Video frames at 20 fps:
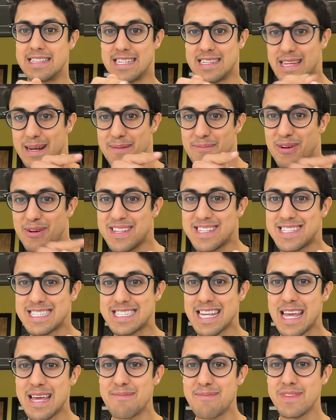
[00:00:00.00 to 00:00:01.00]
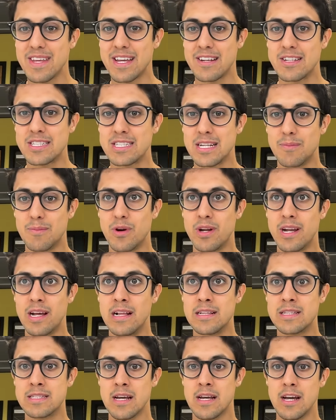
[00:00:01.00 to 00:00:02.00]
And then I'm doing the same thing to someone
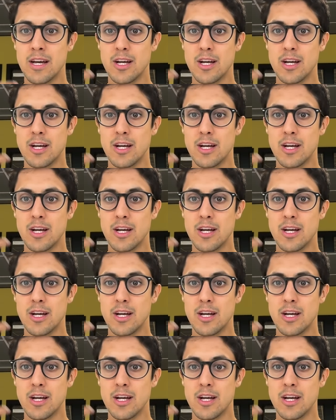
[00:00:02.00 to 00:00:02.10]
else.